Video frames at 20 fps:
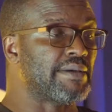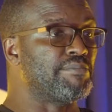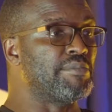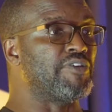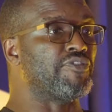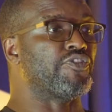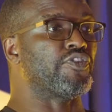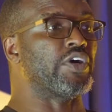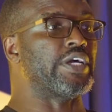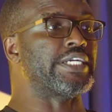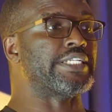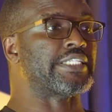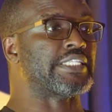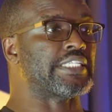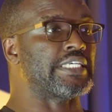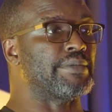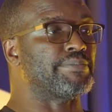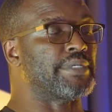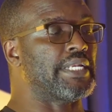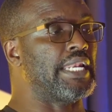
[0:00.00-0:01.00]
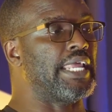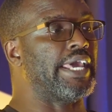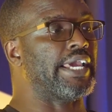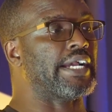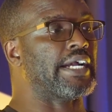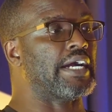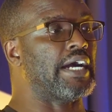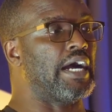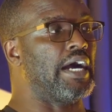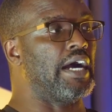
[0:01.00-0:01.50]
Before, it seemed
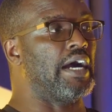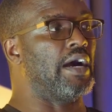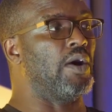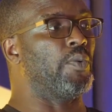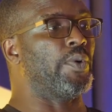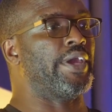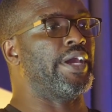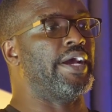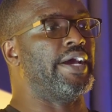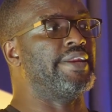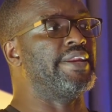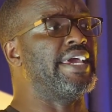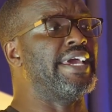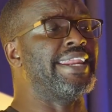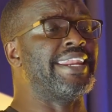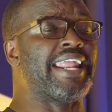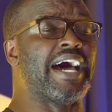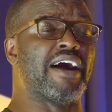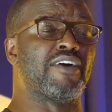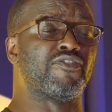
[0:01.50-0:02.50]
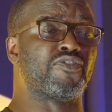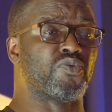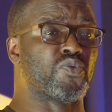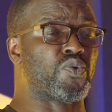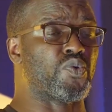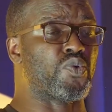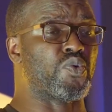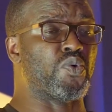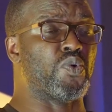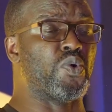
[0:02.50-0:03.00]
like we had enough
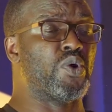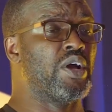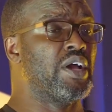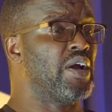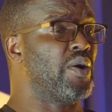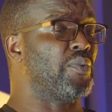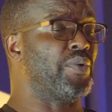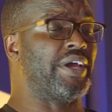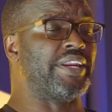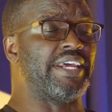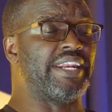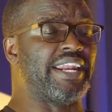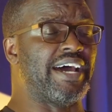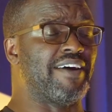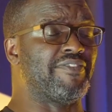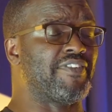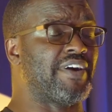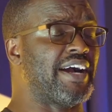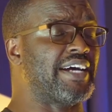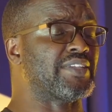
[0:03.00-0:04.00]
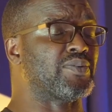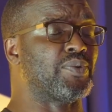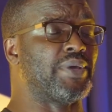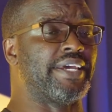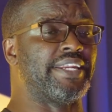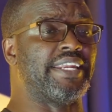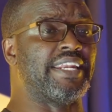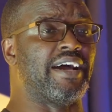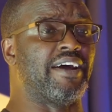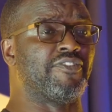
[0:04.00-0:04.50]
crew, we had enough cast, we
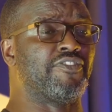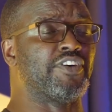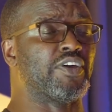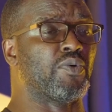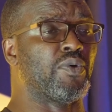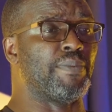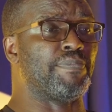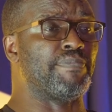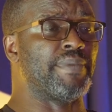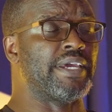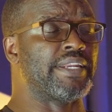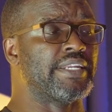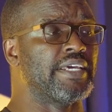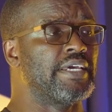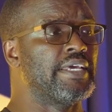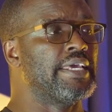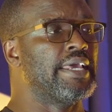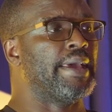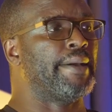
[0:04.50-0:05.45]
had enough equipment,